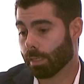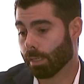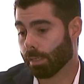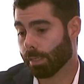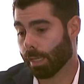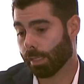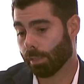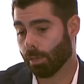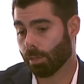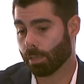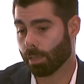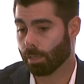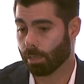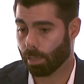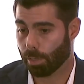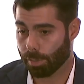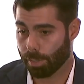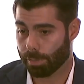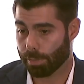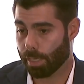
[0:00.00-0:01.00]
not long
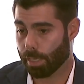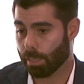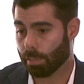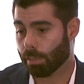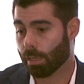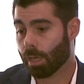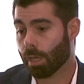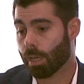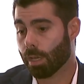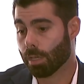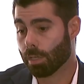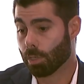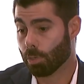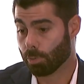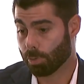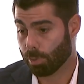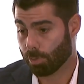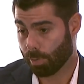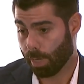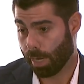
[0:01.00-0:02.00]
ago that they
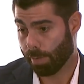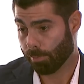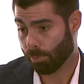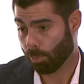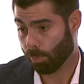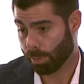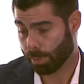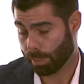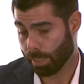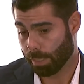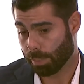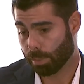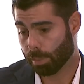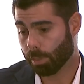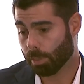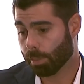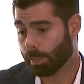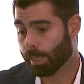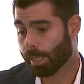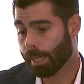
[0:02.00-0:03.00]
used to travel once they
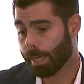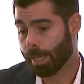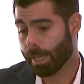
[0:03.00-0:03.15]
could.